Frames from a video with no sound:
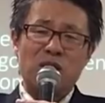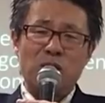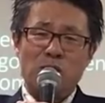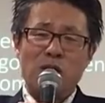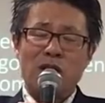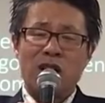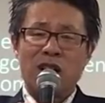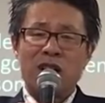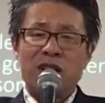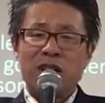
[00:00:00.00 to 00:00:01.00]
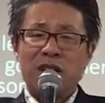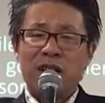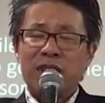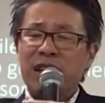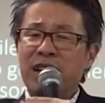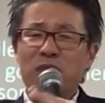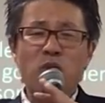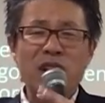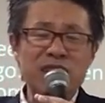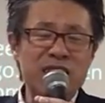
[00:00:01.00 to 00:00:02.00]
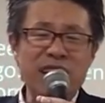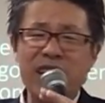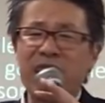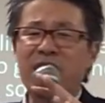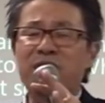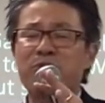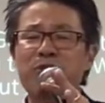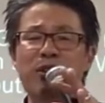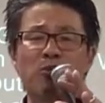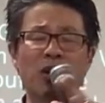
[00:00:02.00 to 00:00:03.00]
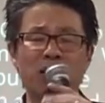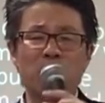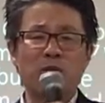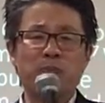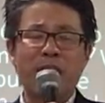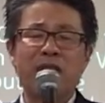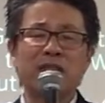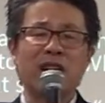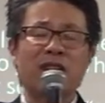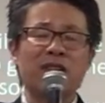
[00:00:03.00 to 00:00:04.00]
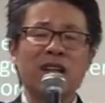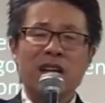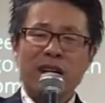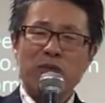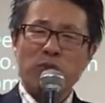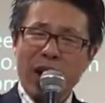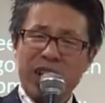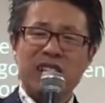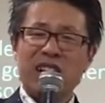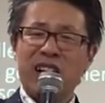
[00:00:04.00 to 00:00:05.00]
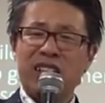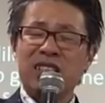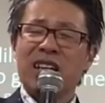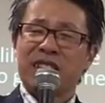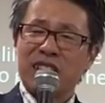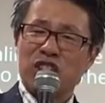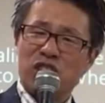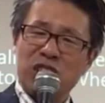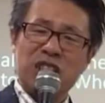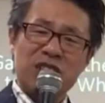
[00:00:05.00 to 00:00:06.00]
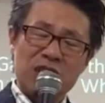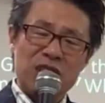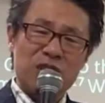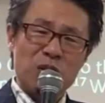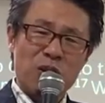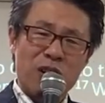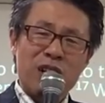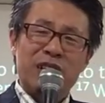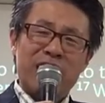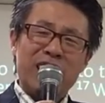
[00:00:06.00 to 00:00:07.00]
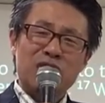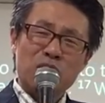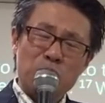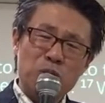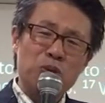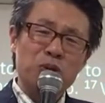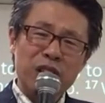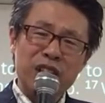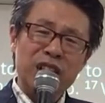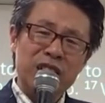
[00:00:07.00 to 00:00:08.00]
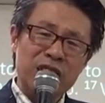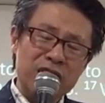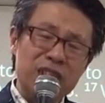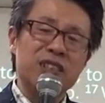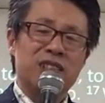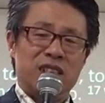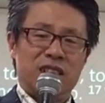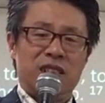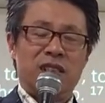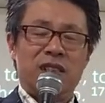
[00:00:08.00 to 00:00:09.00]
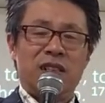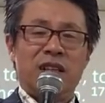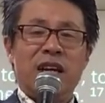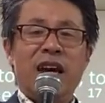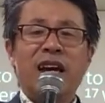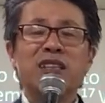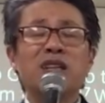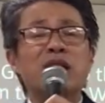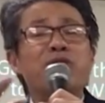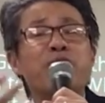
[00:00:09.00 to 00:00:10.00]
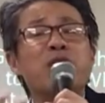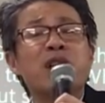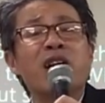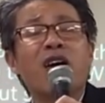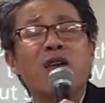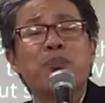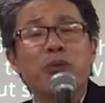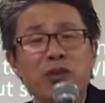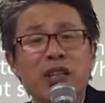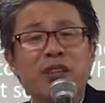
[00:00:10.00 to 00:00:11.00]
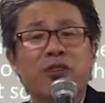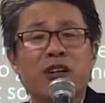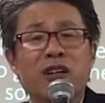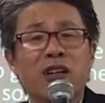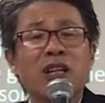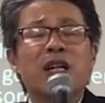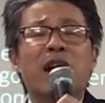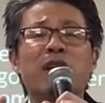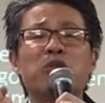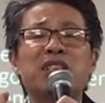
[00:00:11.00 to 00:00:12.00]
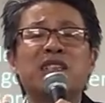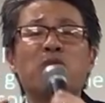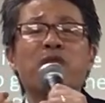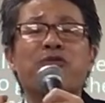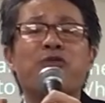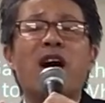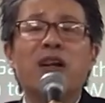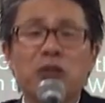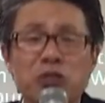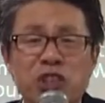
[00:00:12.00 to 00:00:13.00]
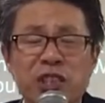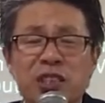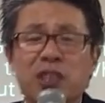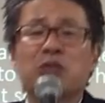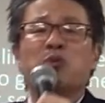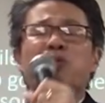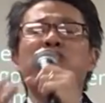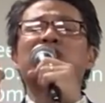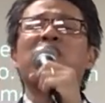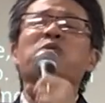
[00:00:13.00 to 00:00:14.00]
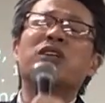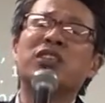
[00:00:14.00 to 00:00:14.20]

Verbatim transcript: the Lord. That one day everyone will bow down and recognize that Jesus is Lord. That's who he is. And if we are believer and we say we follow Jesus, when we say we're